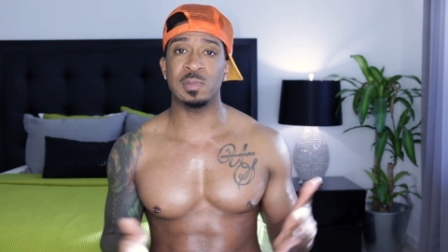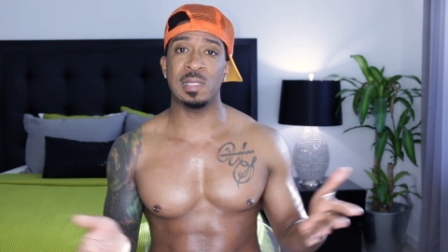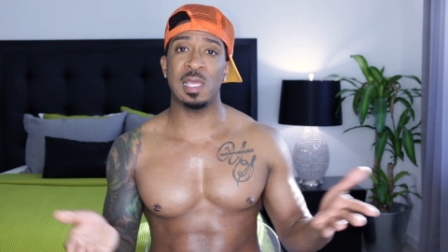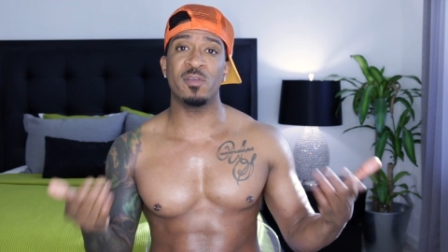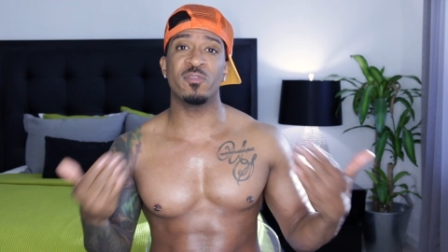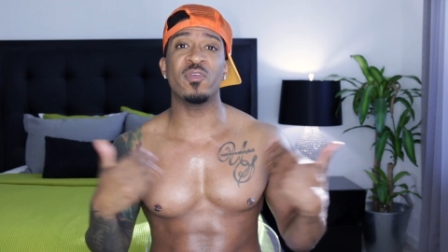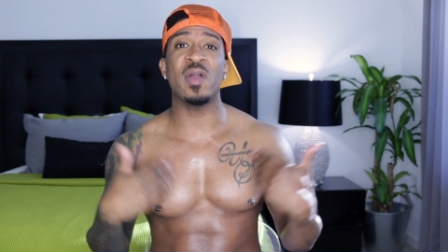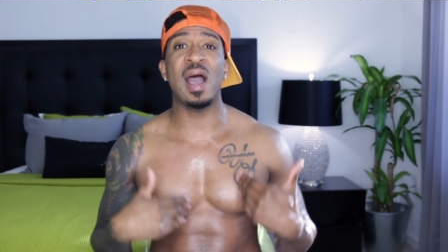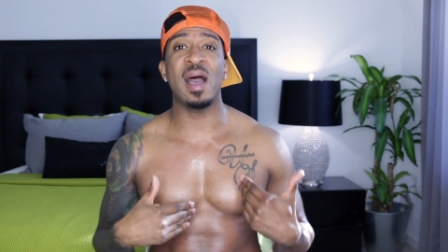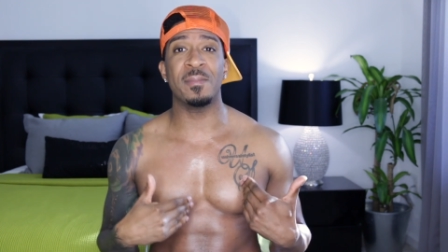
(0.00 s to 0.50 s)
When
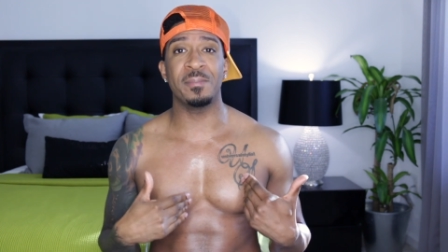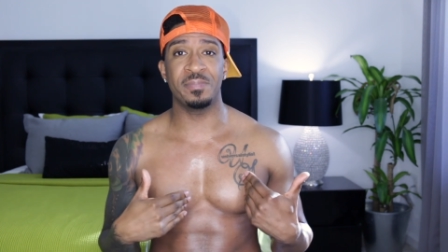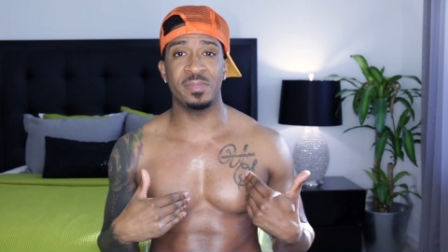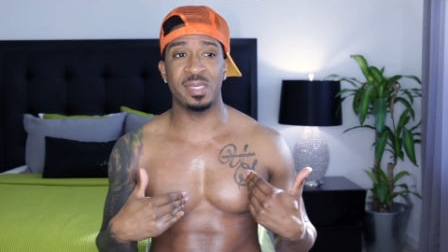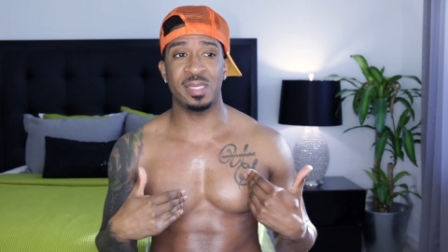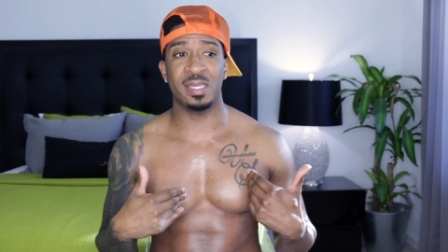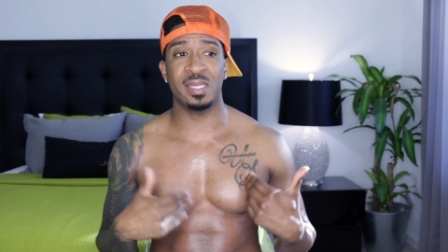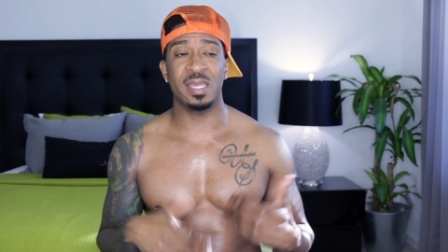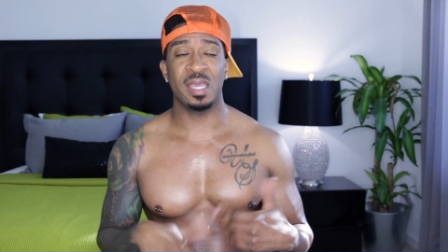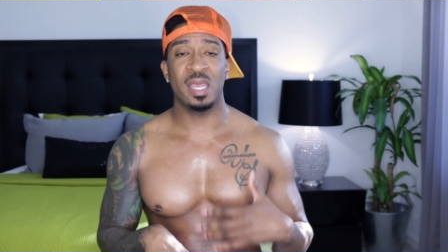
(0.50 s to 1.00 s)
they robbed
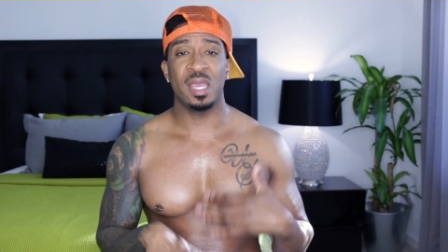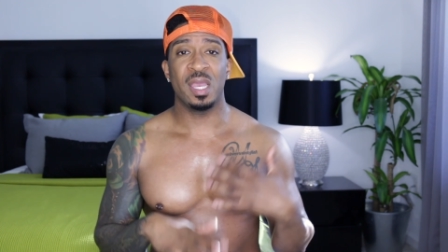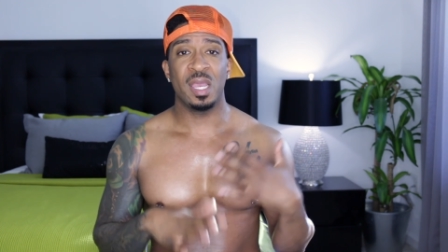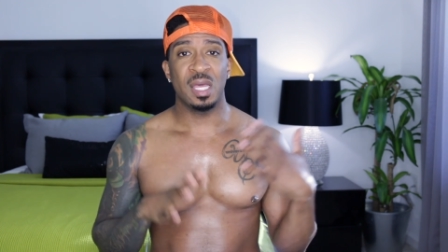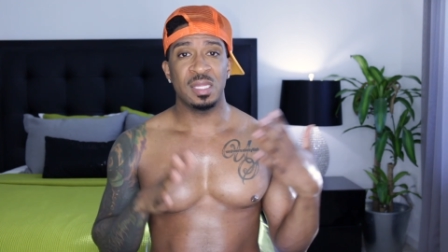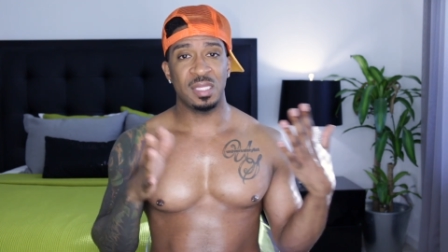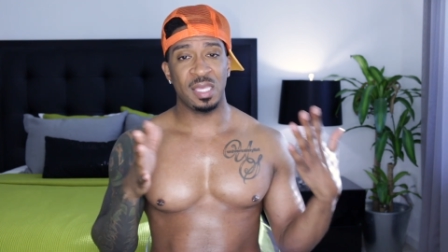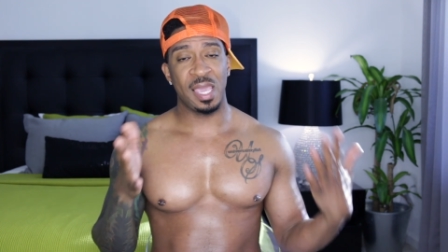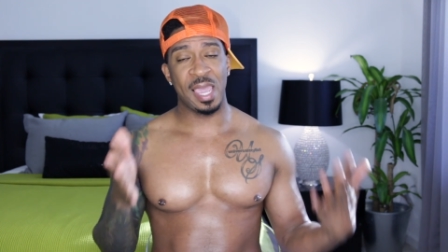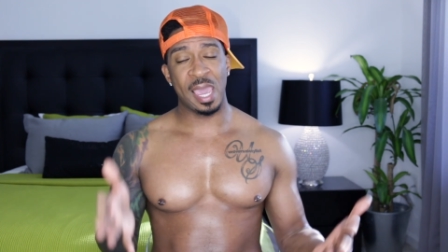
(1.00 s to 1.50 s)
me,
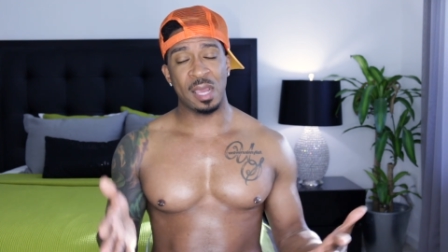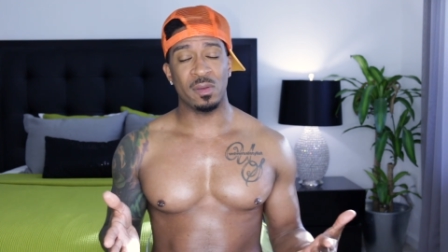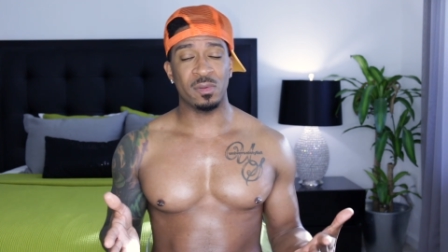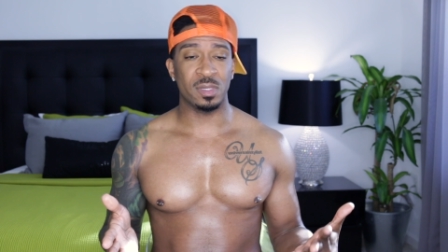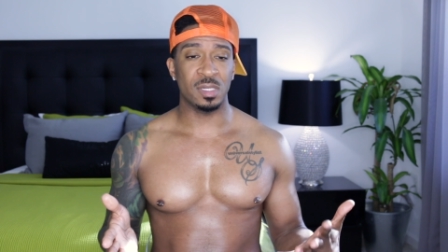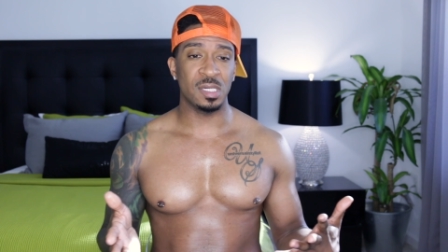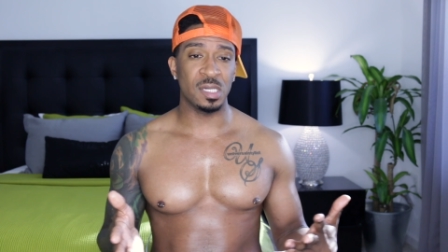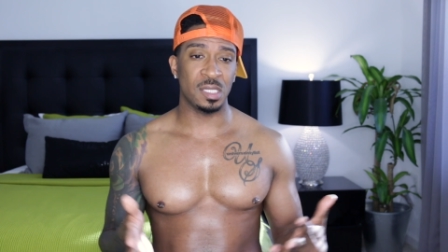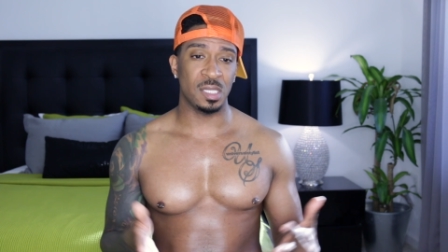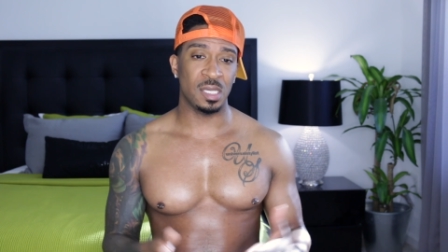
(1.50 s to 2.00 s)
they had on
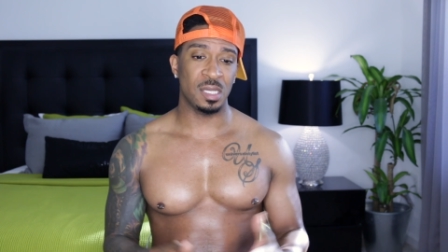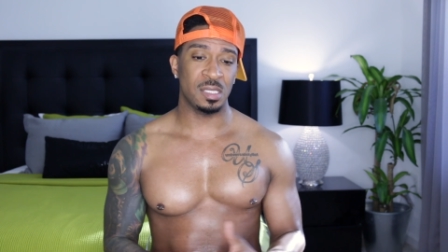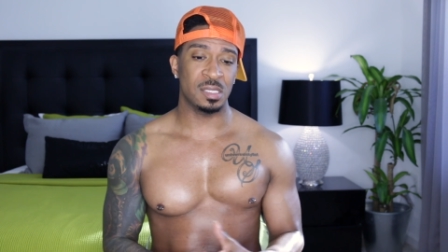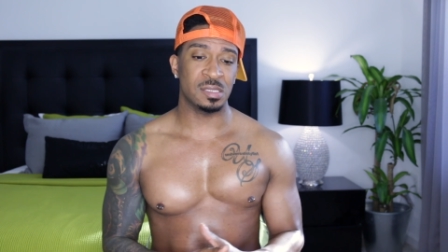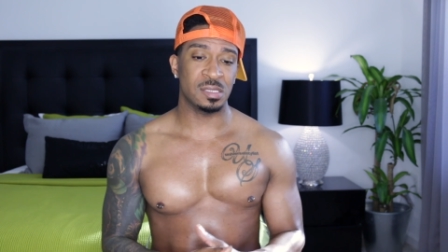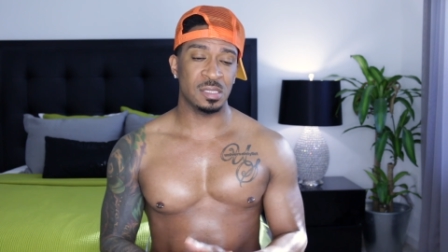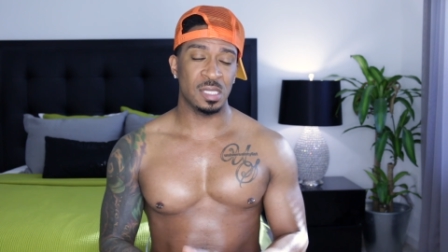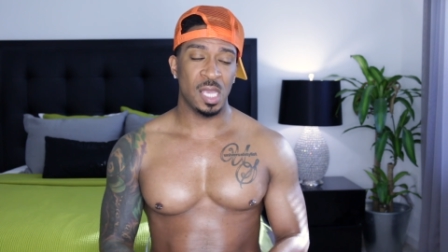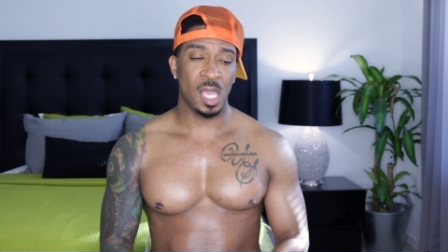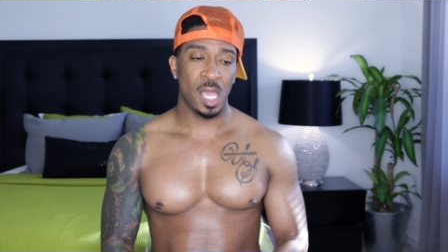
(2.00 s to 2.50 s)

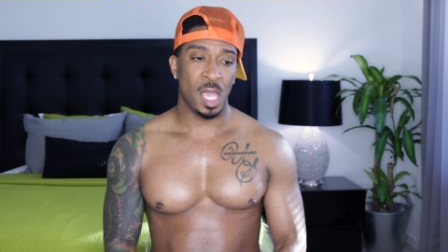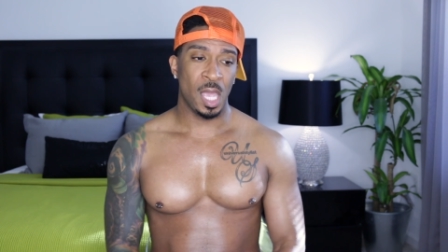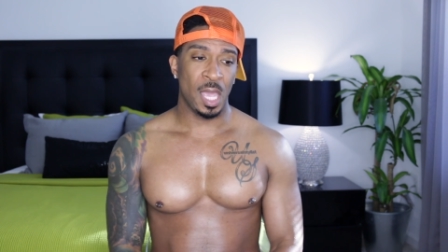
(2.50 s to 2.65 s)
hoodies.